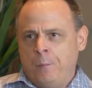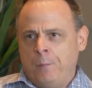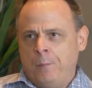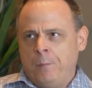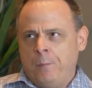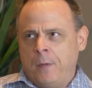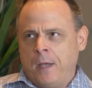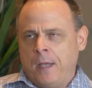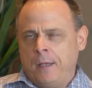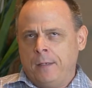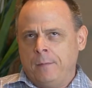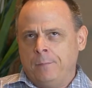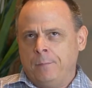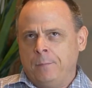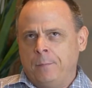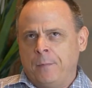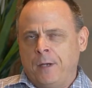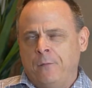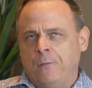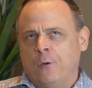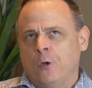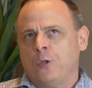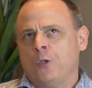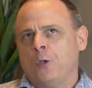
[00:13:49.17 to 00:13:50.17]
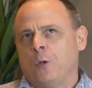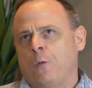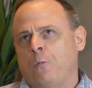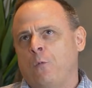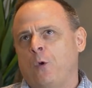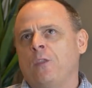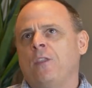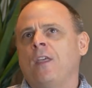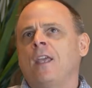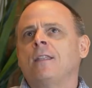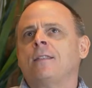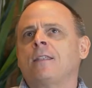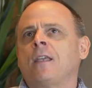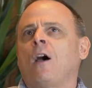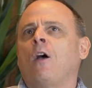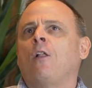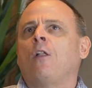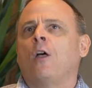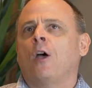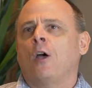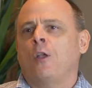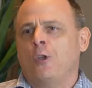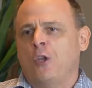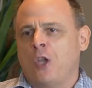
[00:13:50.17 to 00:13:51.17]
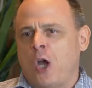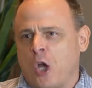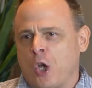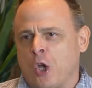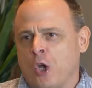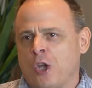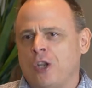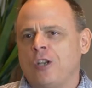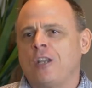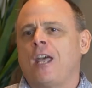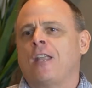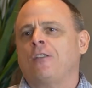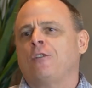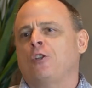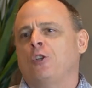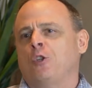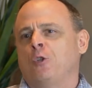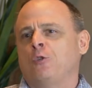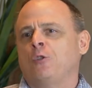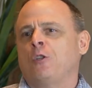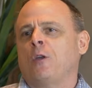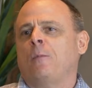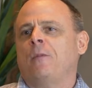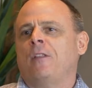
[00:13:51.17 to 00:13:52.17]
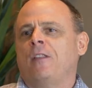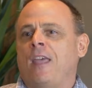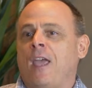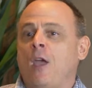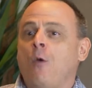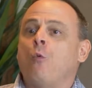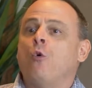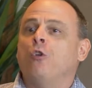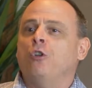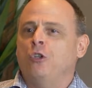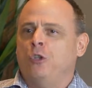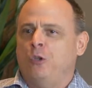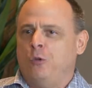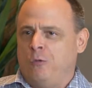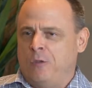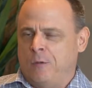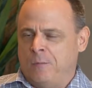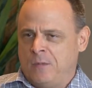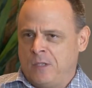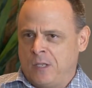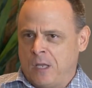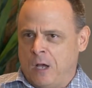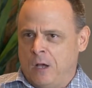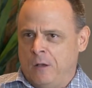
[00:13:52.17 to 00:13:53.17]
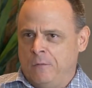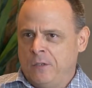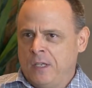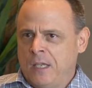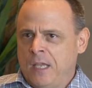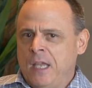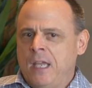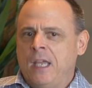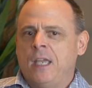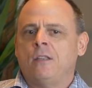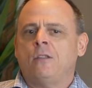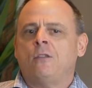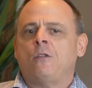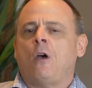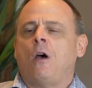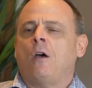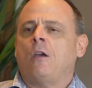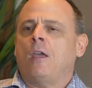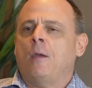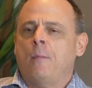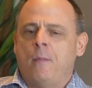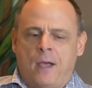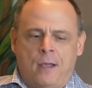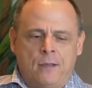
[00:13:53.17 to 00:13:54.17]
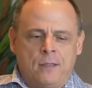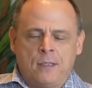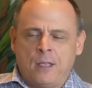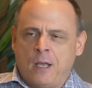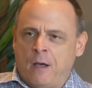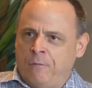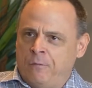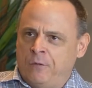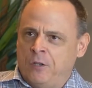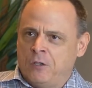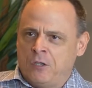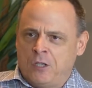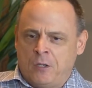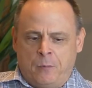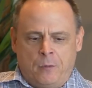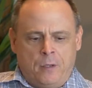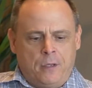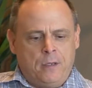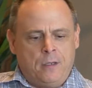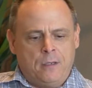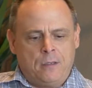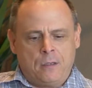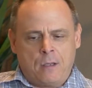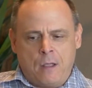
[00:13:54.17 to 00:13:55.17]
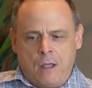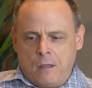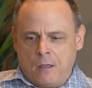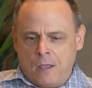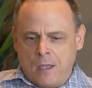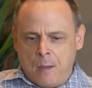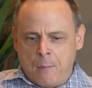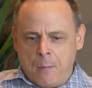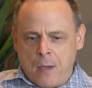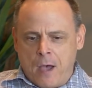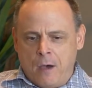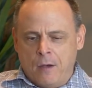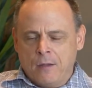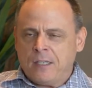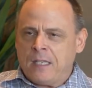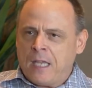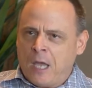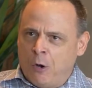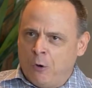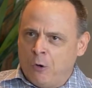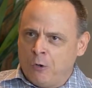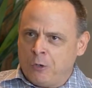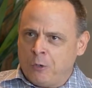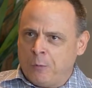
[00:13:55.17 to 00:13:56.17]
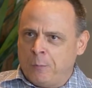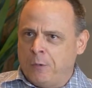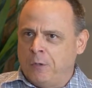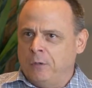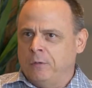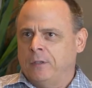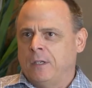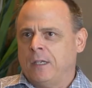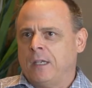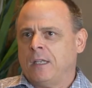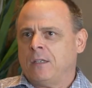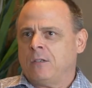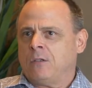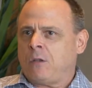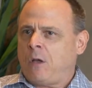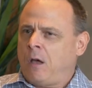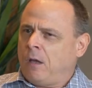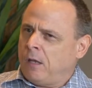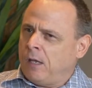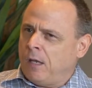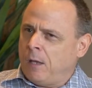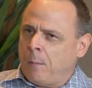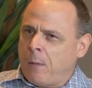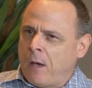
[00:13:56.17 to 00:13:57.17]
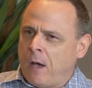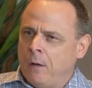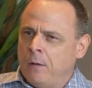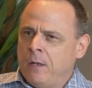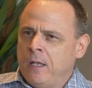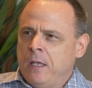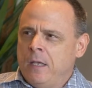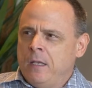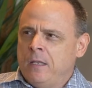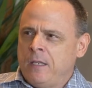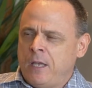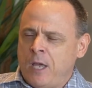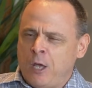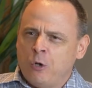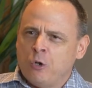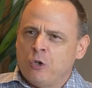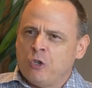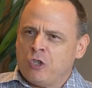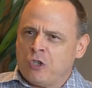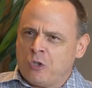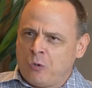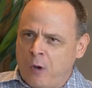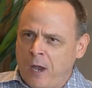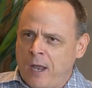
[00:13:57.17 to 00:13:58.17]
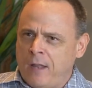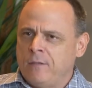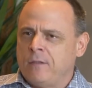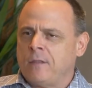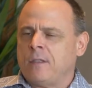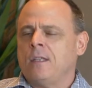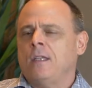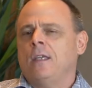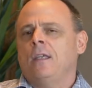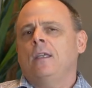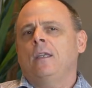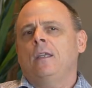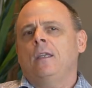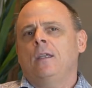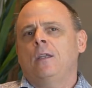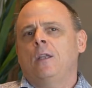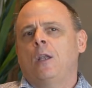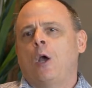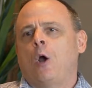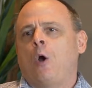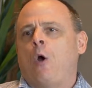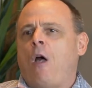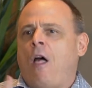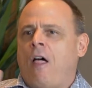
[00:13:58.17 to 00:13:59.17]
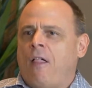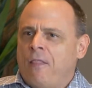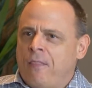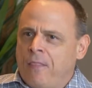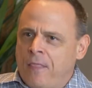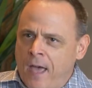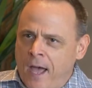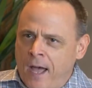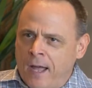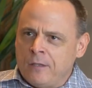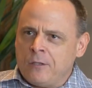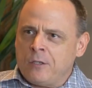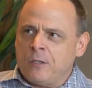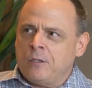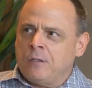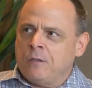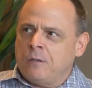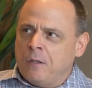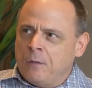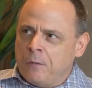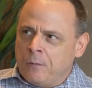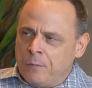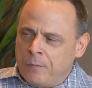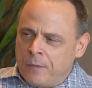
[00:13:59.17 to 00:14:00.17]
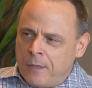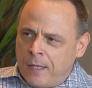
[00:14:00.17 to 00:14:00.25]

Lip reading: by virtue of, would they tell a younger cadet to do something they wouldn't do themselves? It's talking about self-discipline. It's talking about character building. It's talking about inner strength. That's the